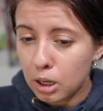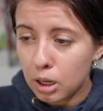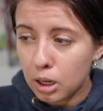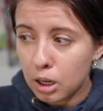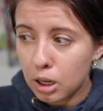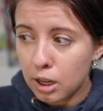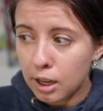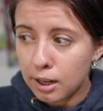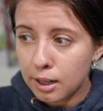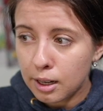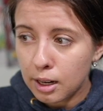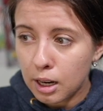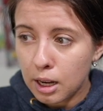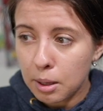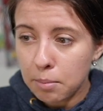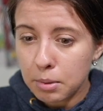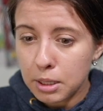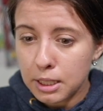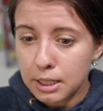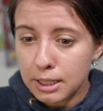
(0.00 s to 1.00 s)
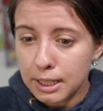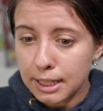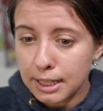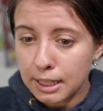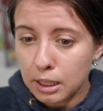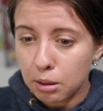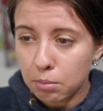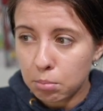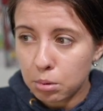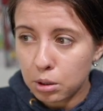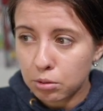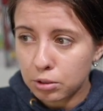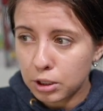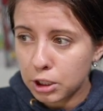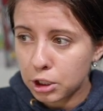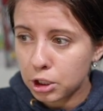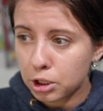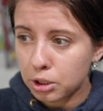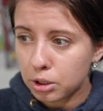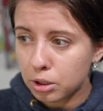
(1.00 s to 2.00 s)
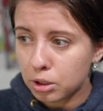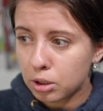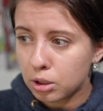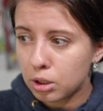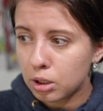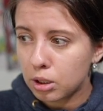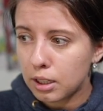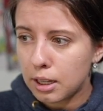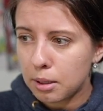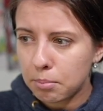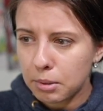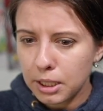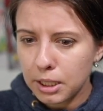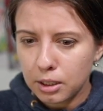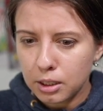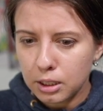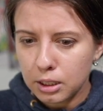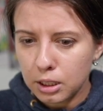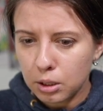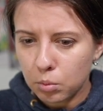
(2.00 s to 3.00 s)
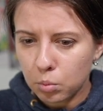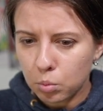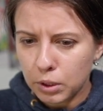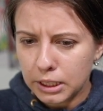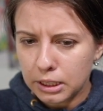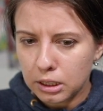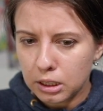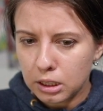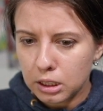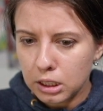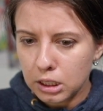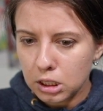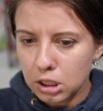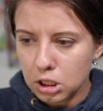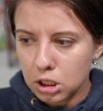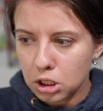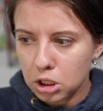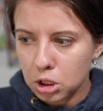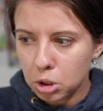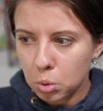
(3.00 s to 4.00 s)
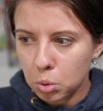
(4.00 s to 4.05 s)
and I am a data professional, am I gonna read this?